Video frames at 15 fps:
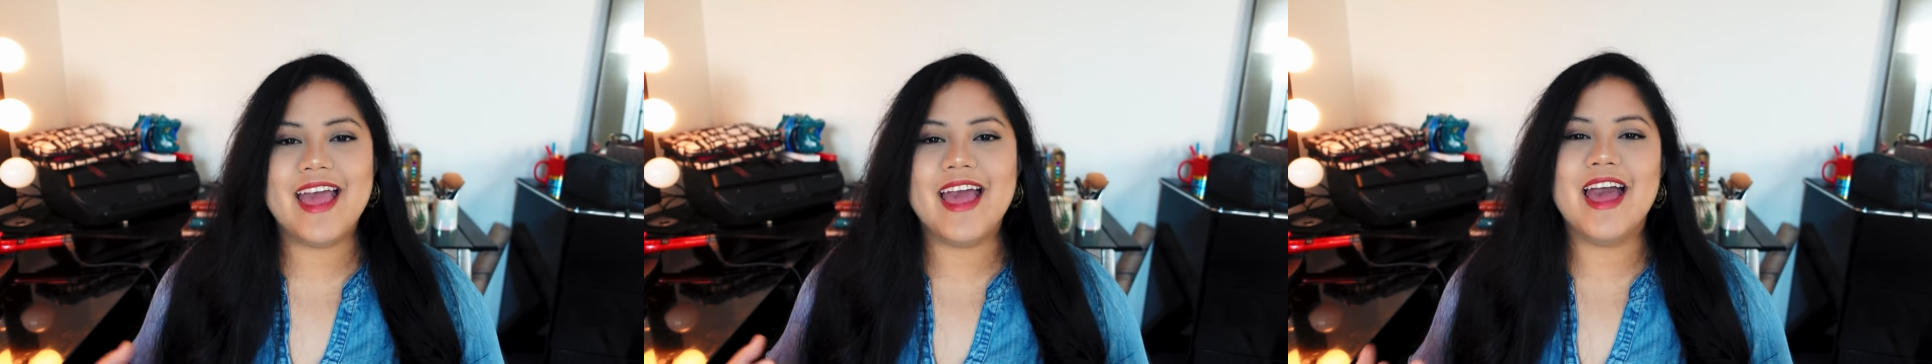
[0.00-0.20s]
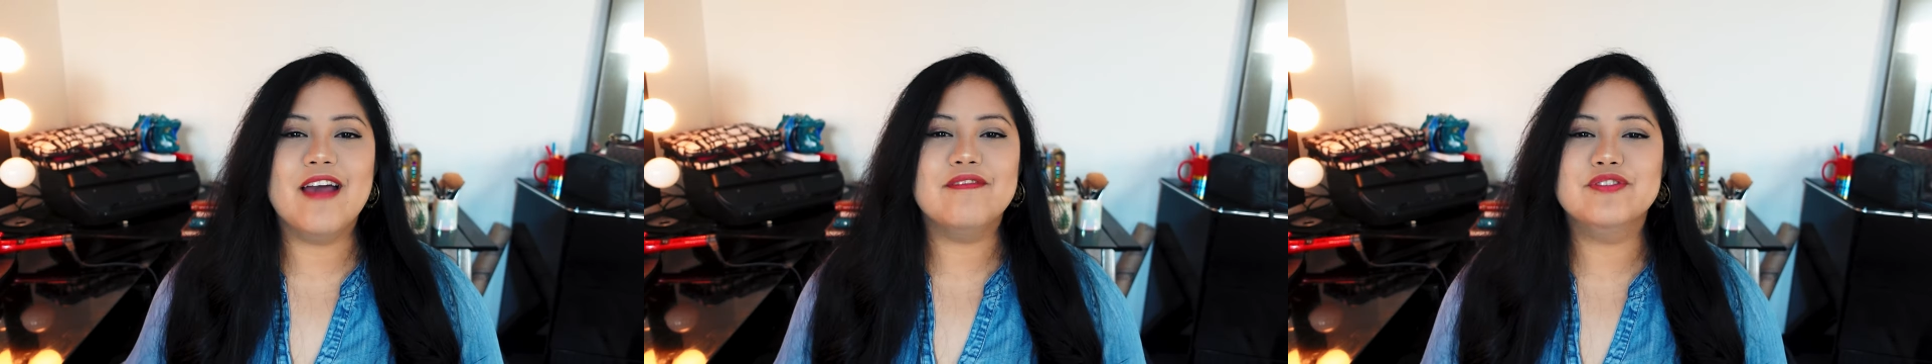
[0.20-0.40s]

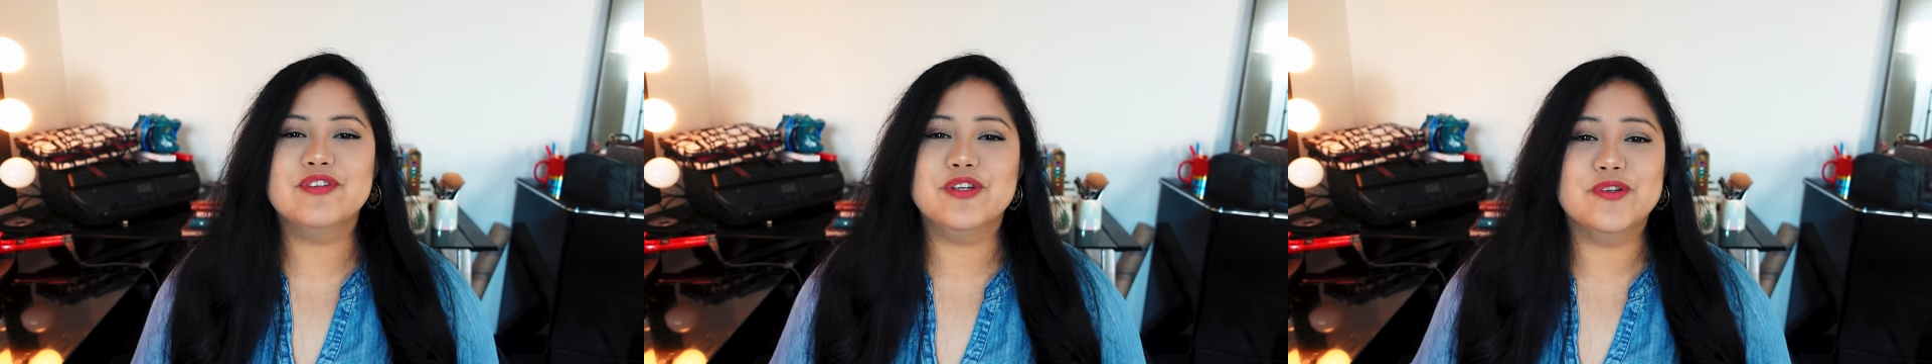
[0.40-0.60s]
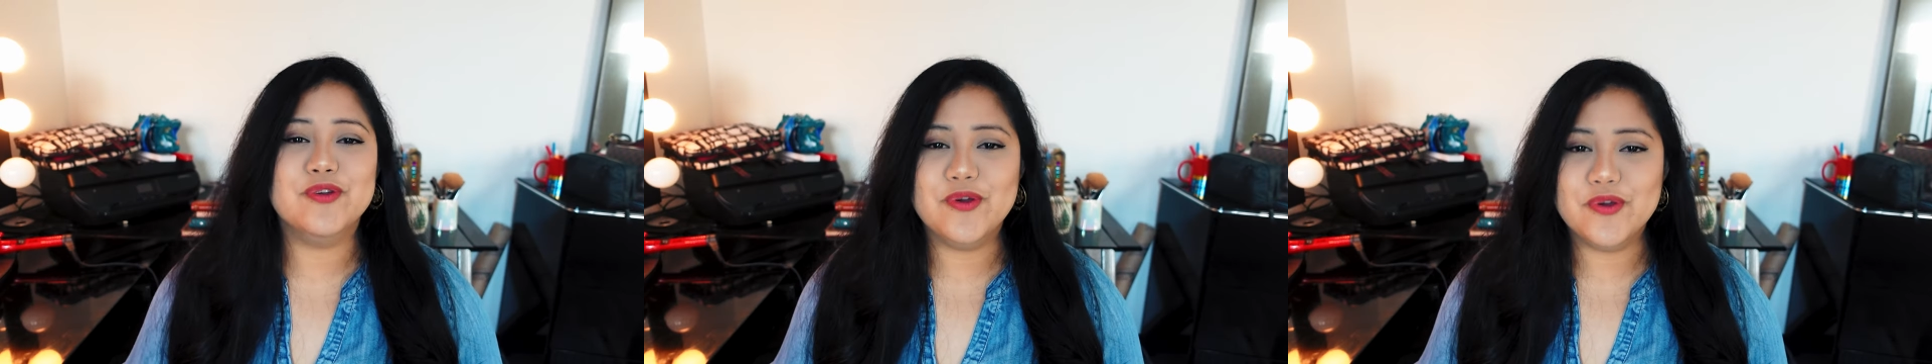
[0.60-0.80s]
After
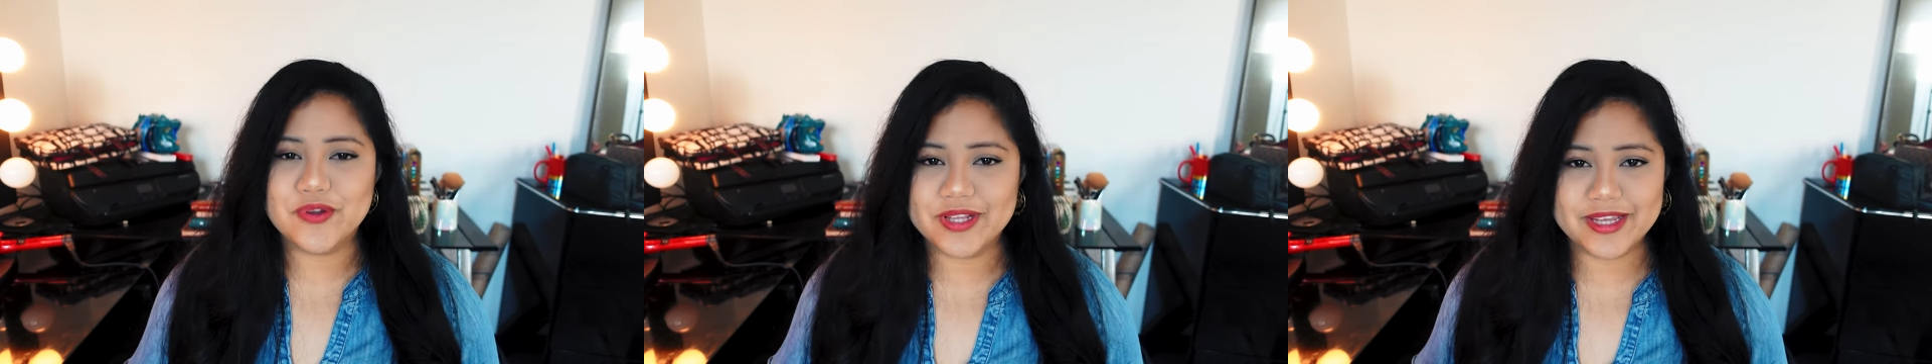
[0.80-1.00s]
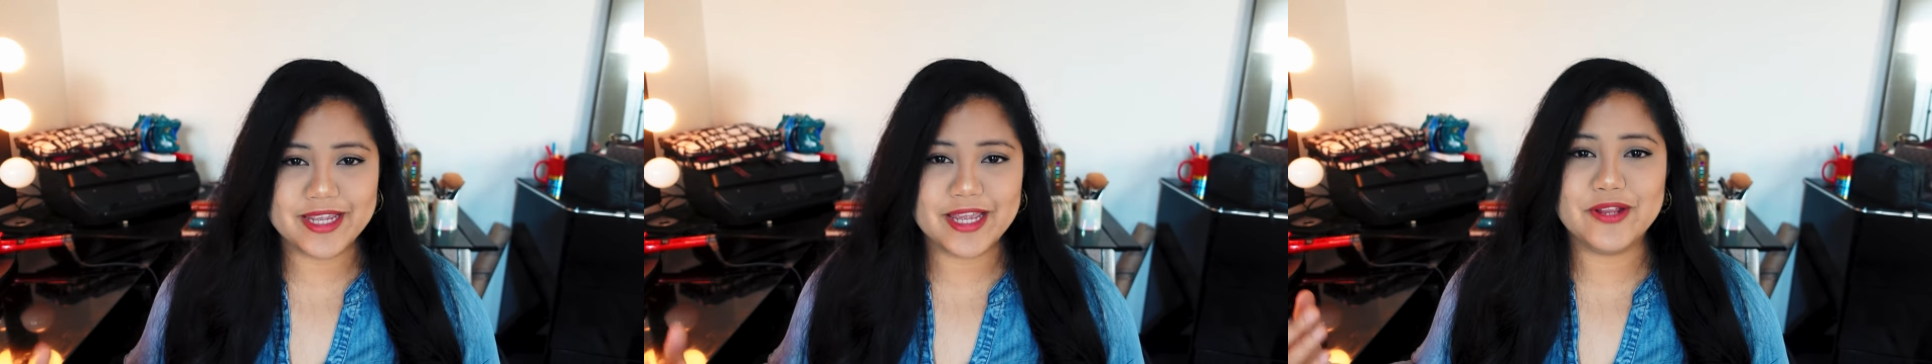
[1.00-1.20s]

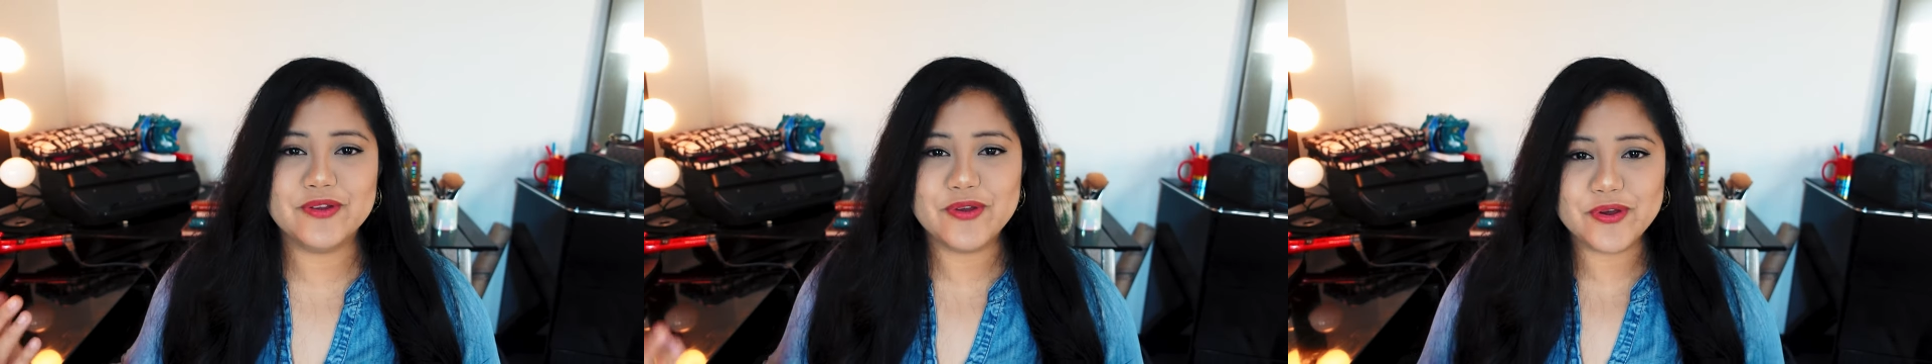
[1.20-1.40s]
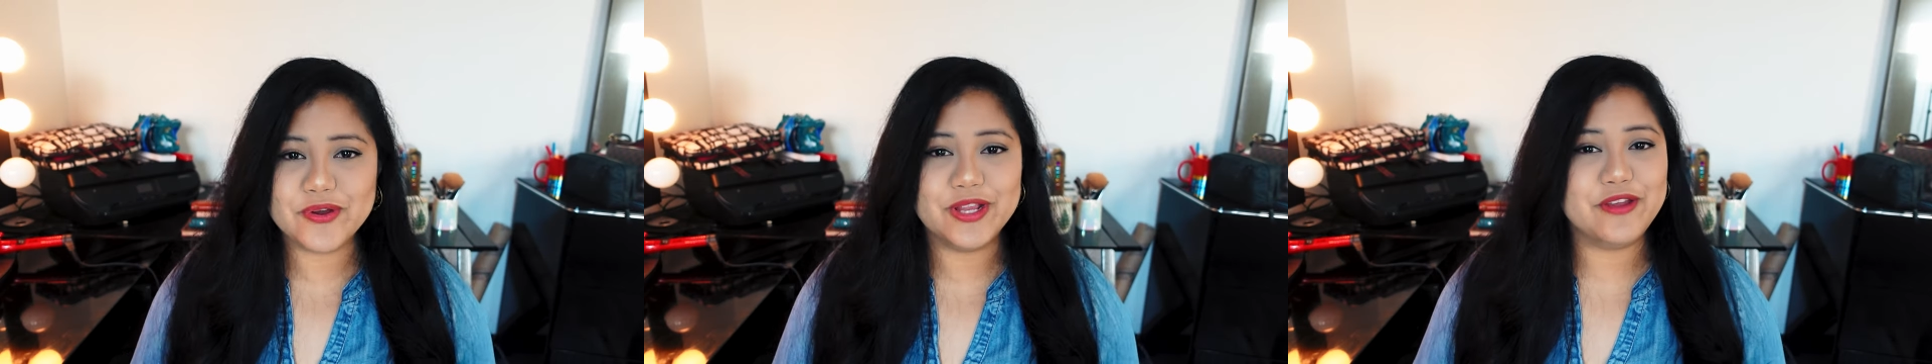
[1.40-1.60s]
Googling and
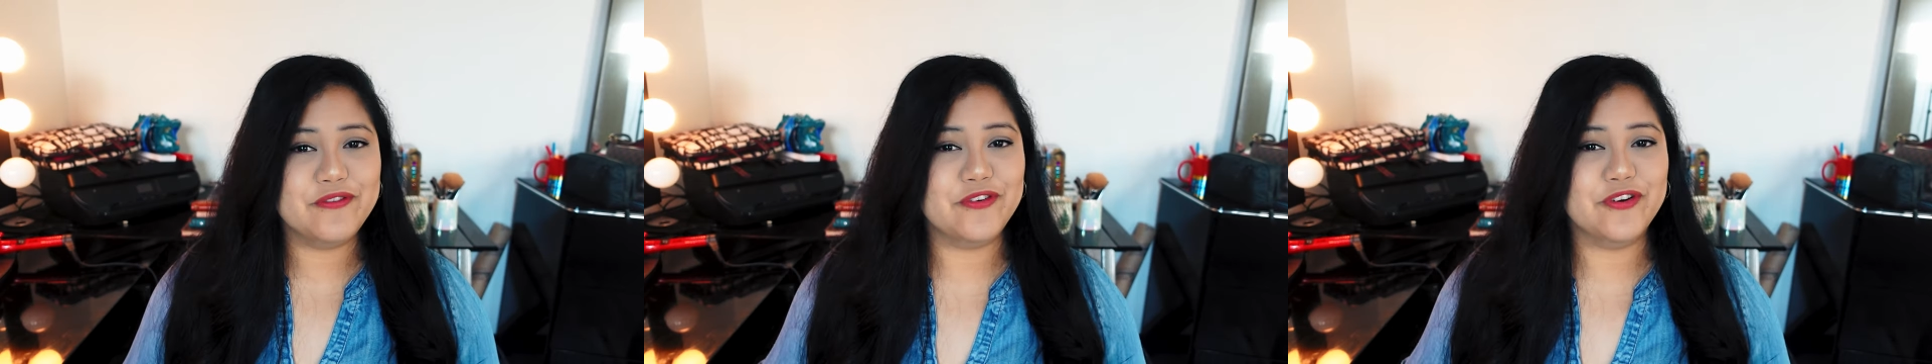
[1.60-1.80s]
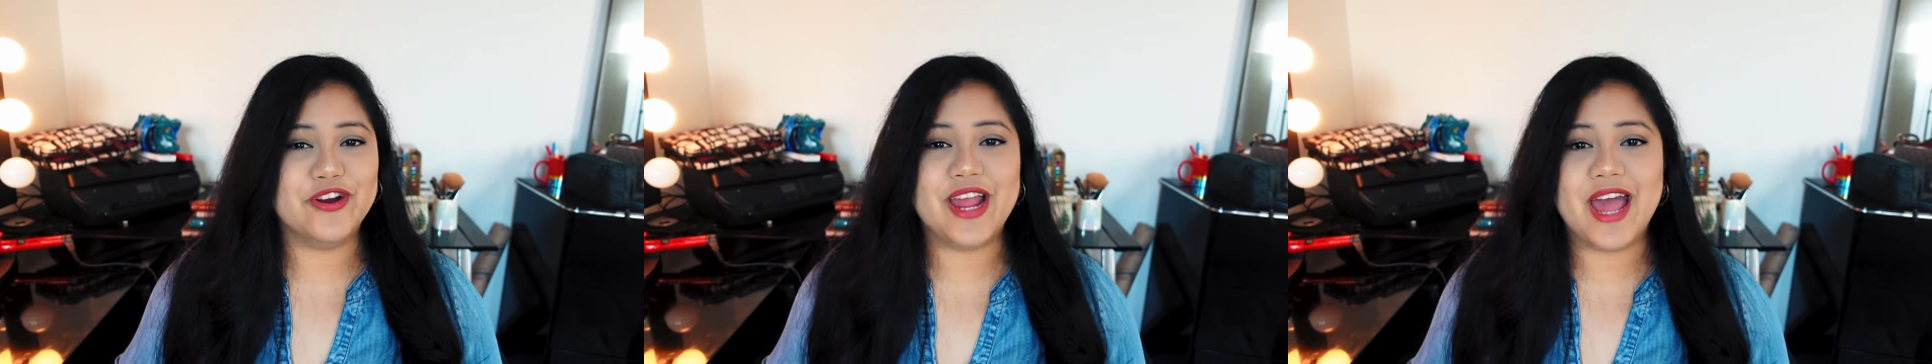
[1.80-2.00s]
Googling
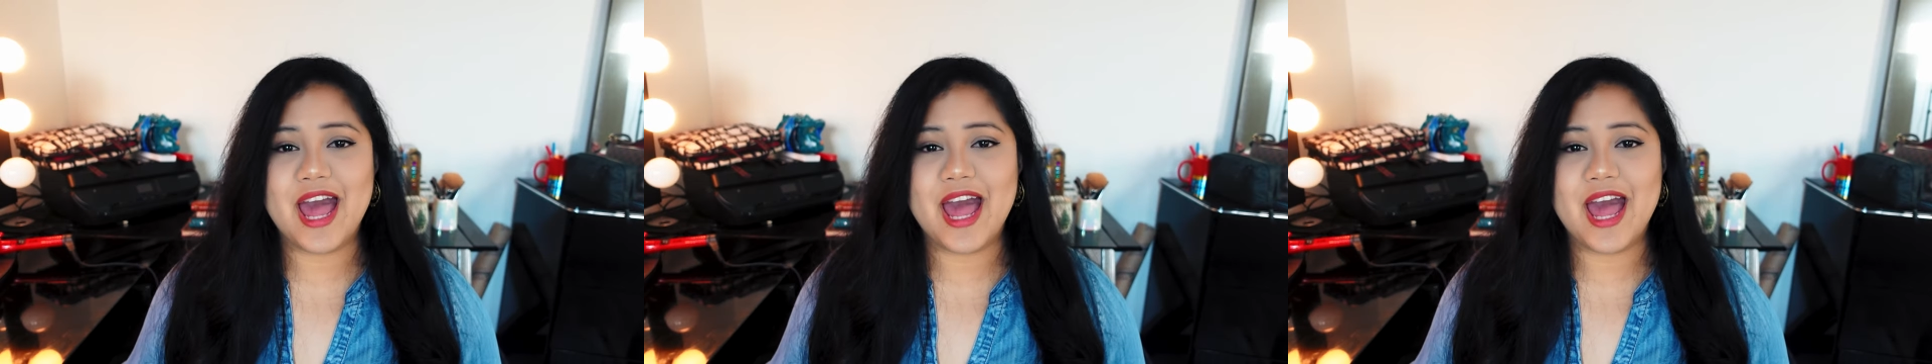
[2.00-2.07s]
for